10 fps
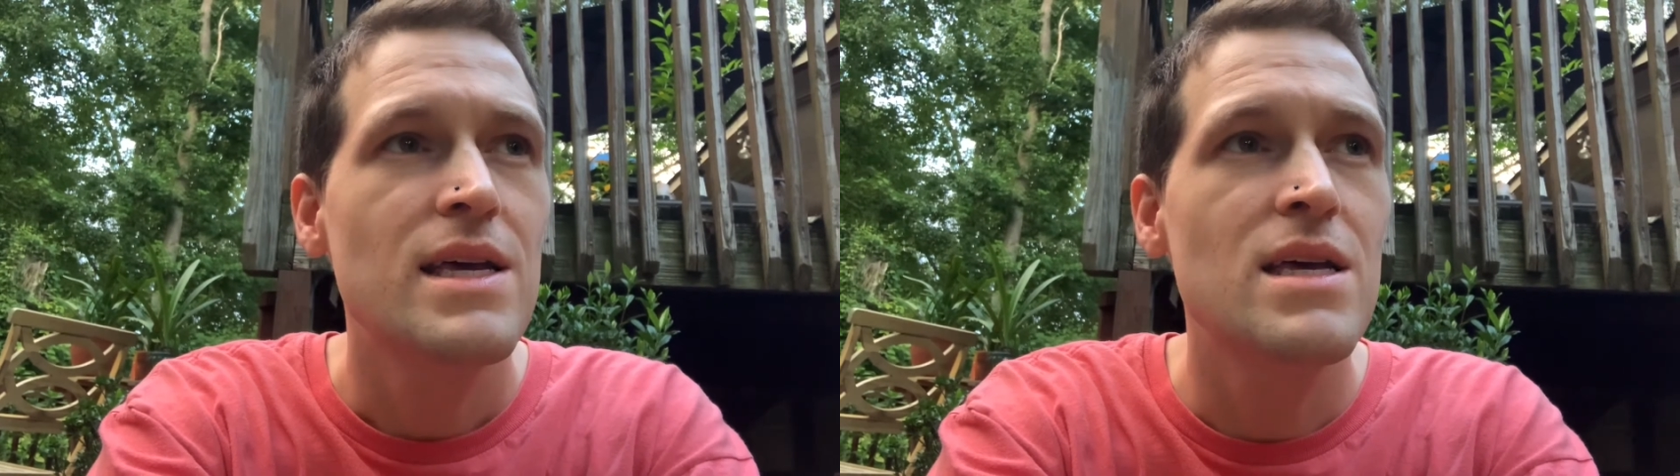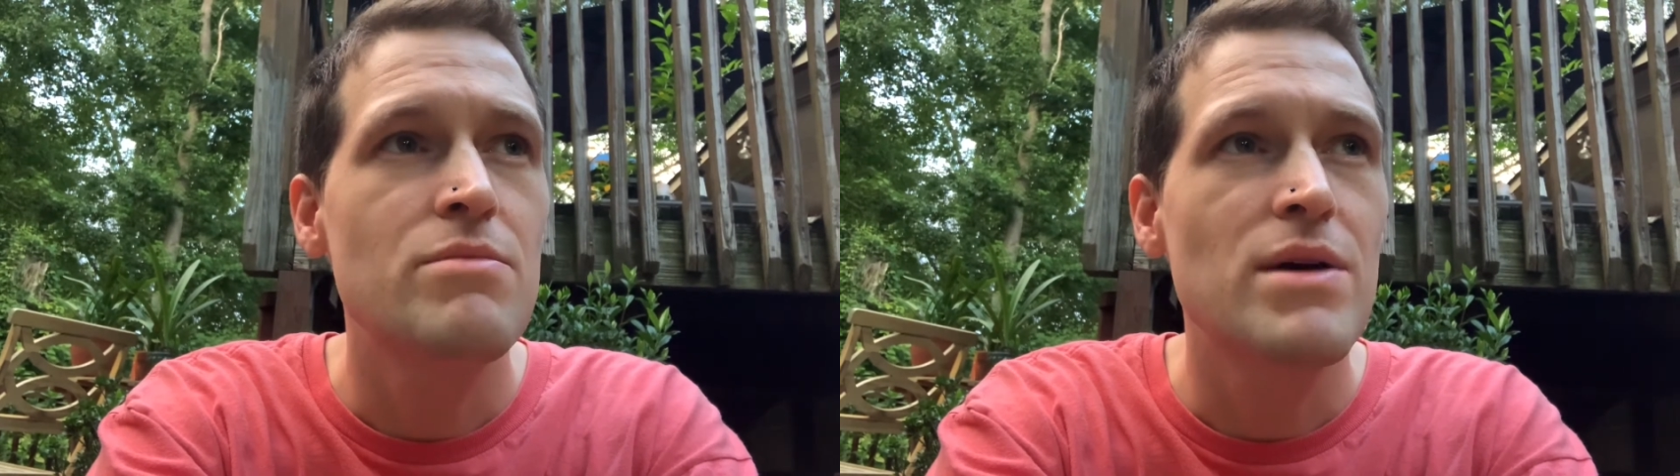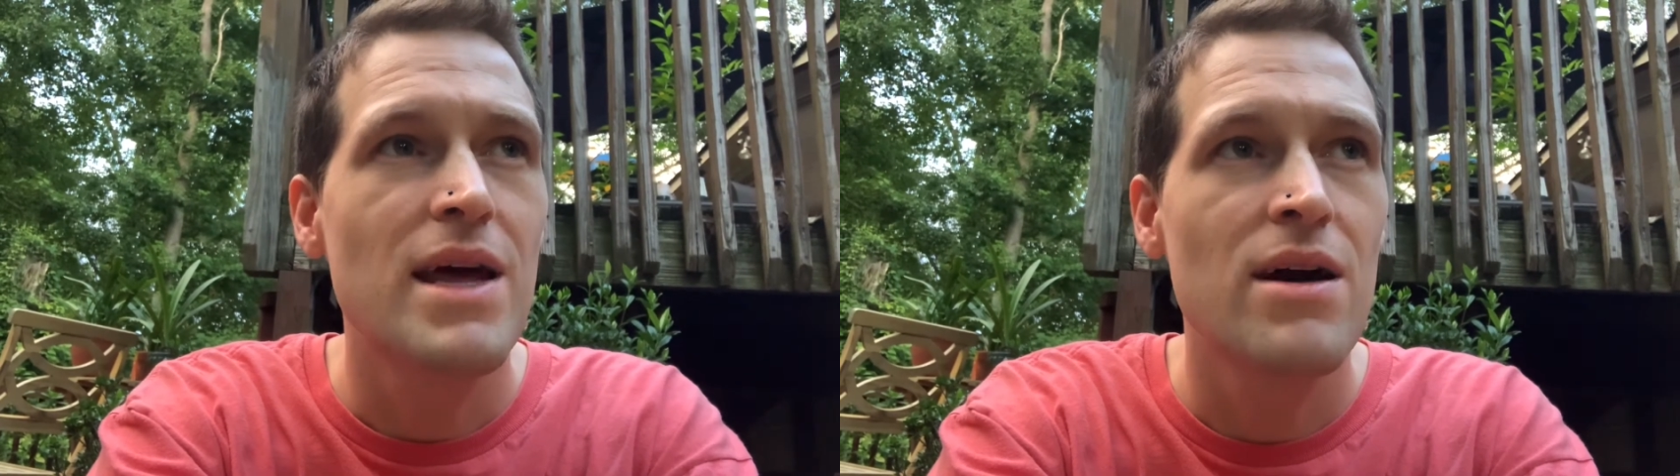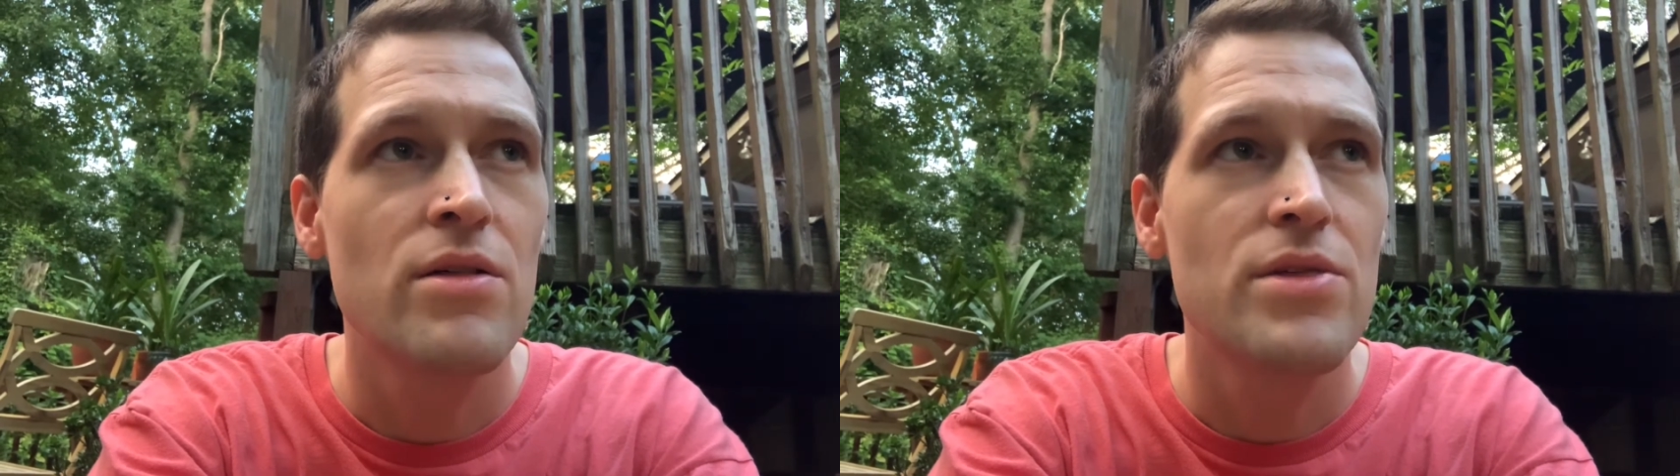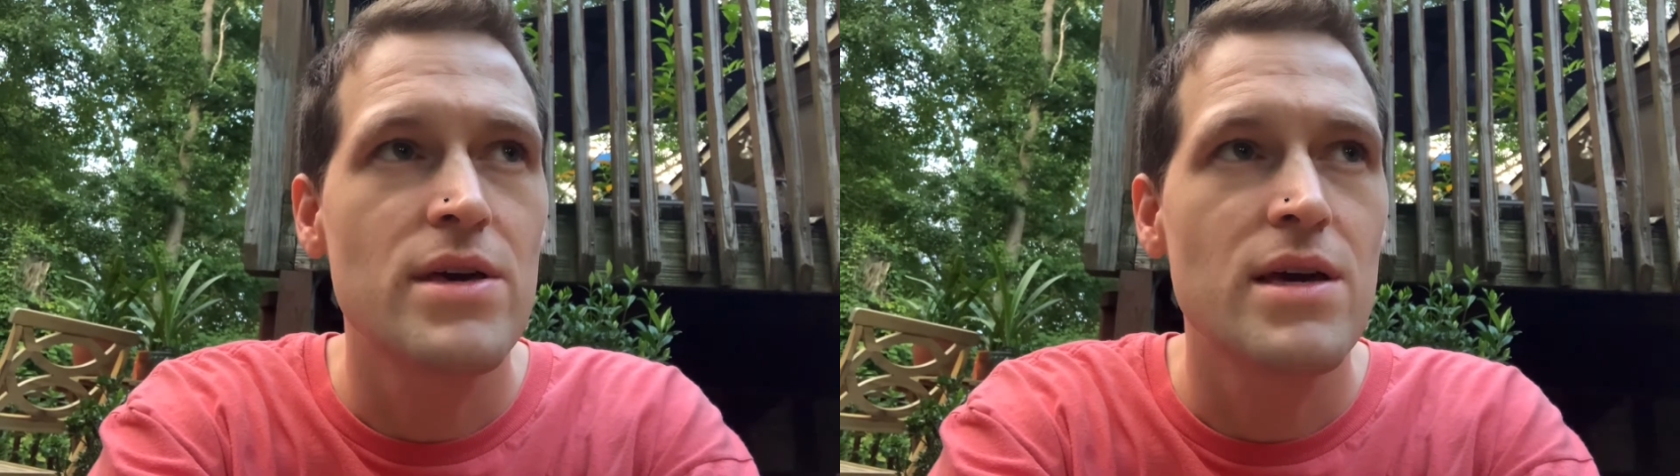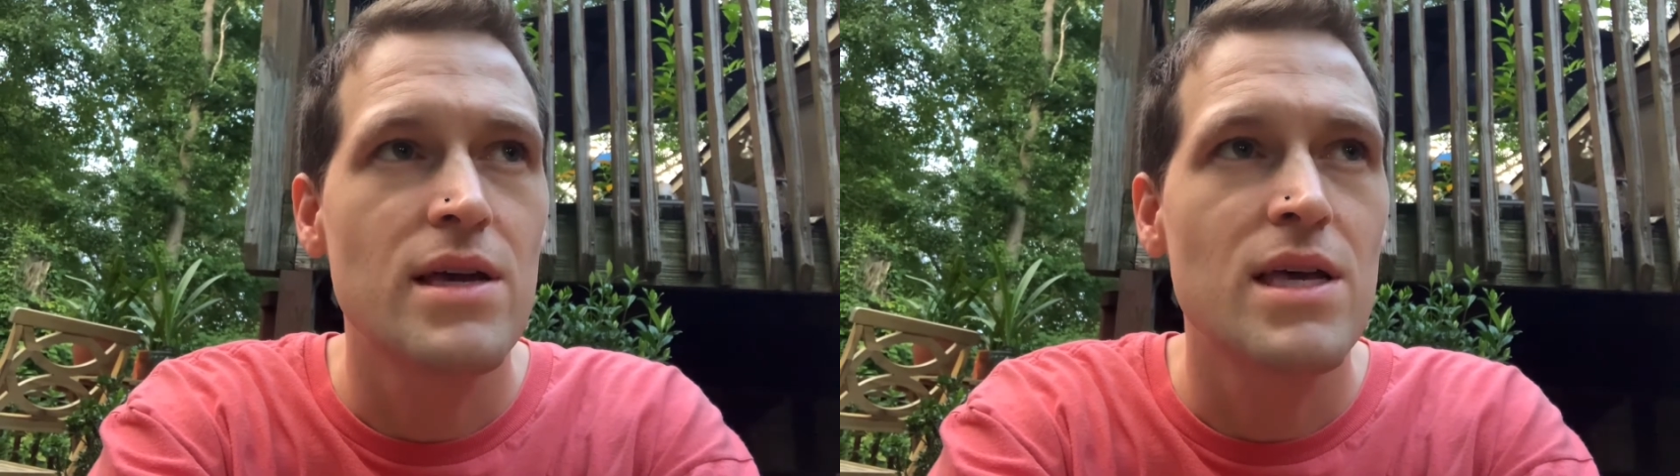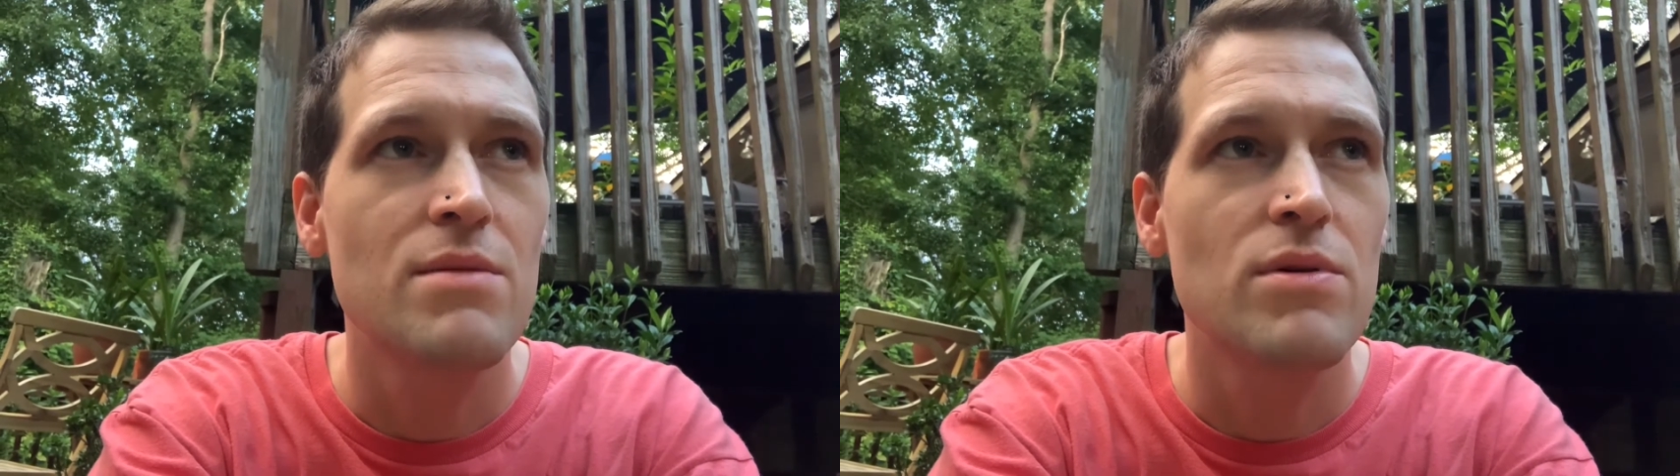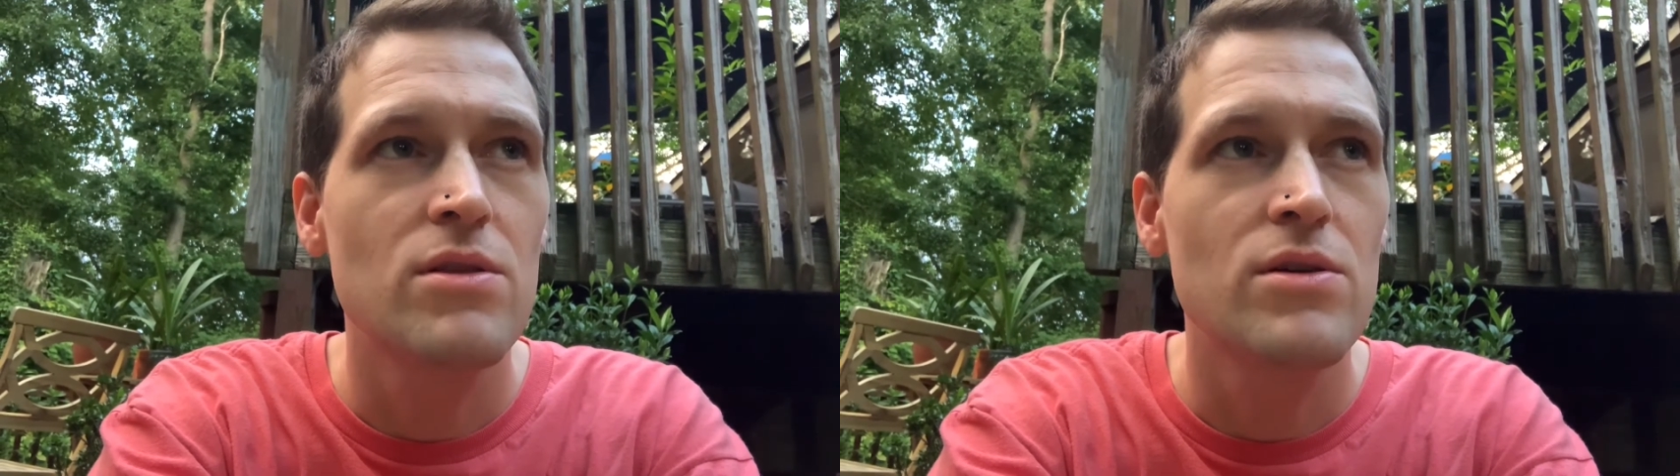keep it healthy and
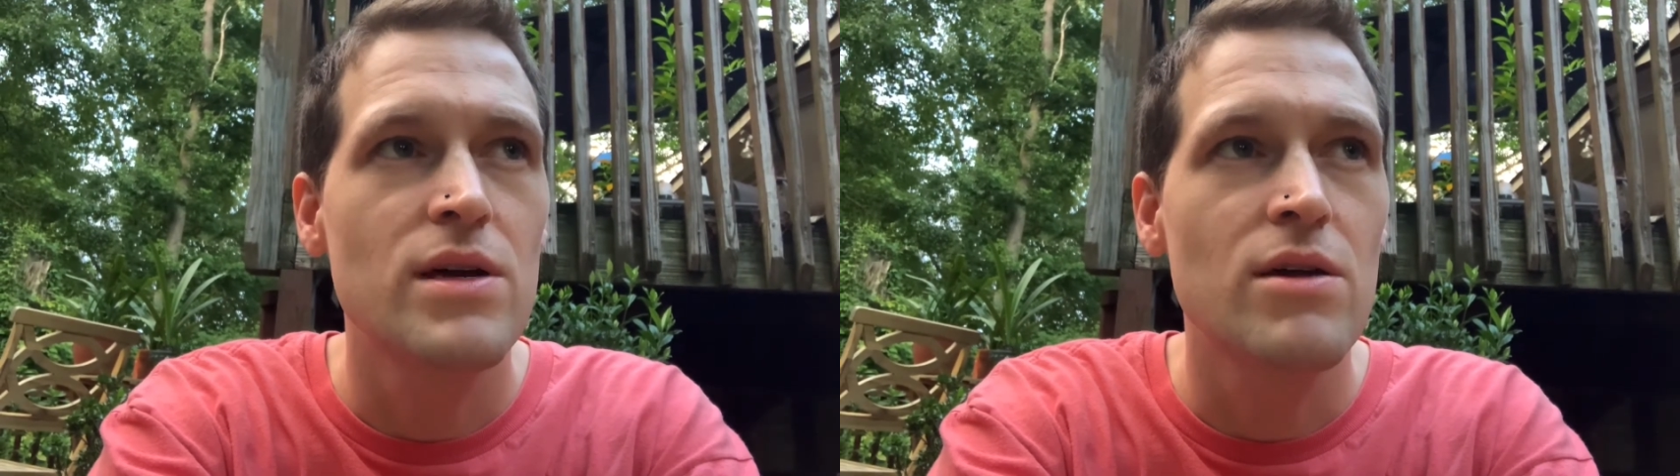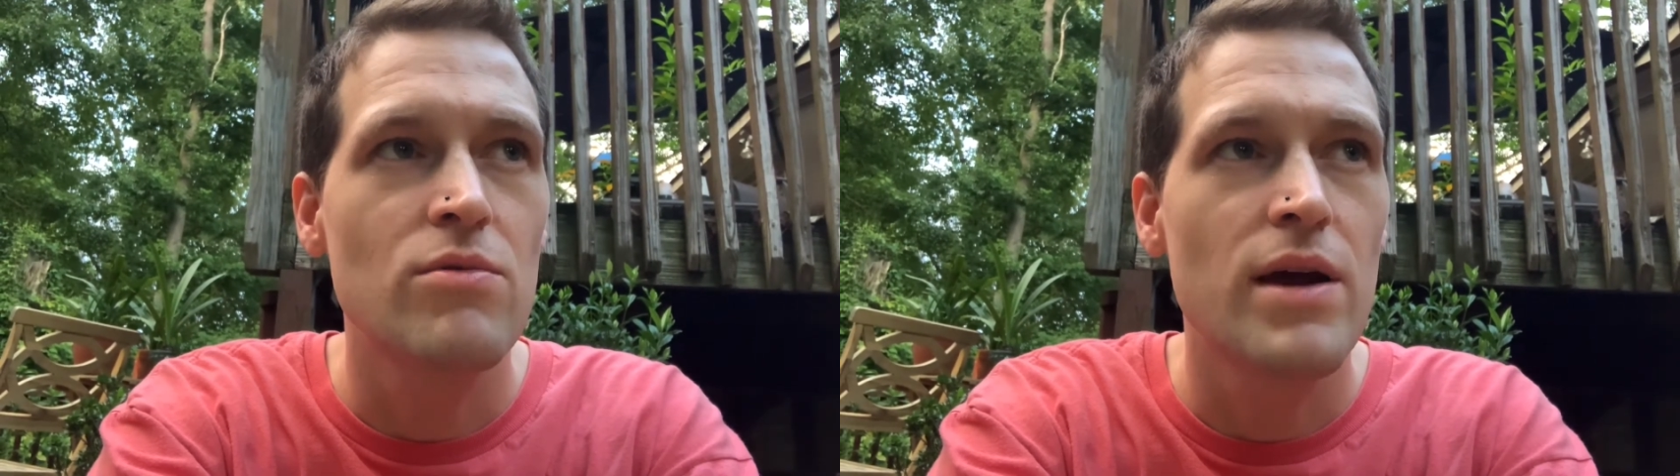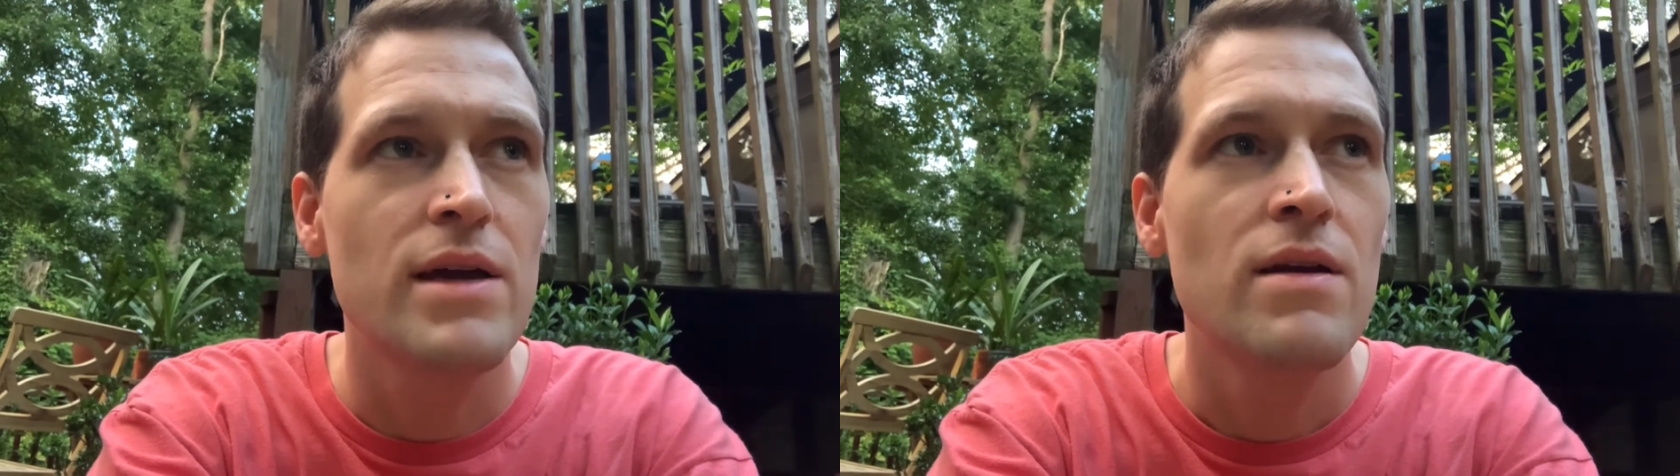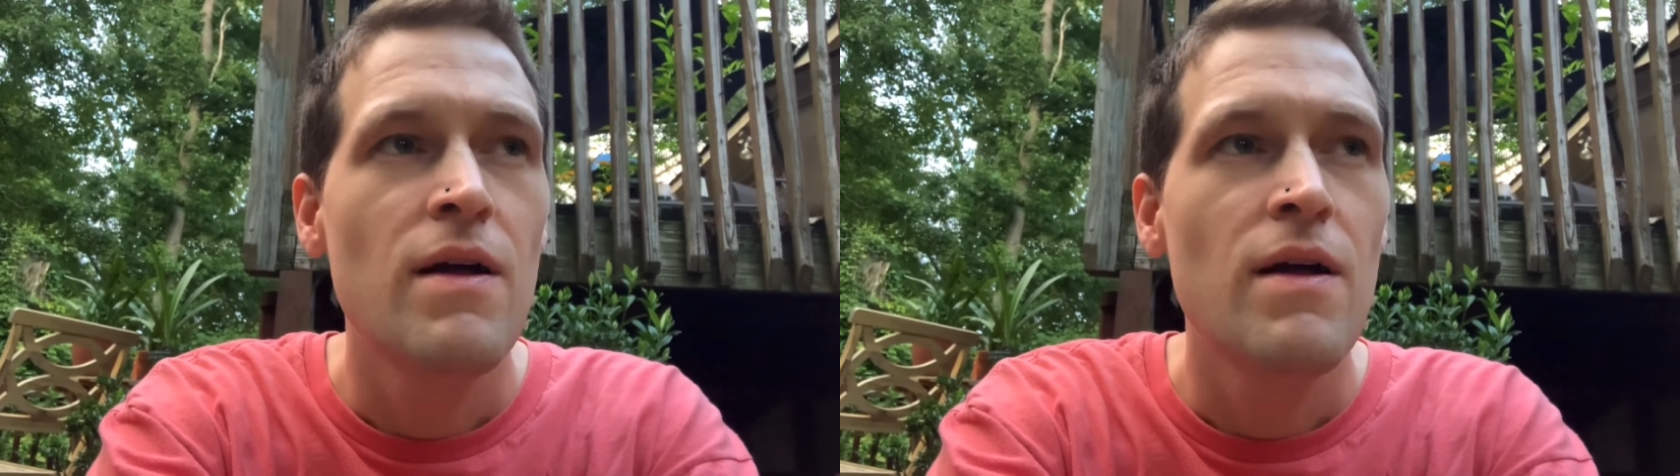keep it looking right.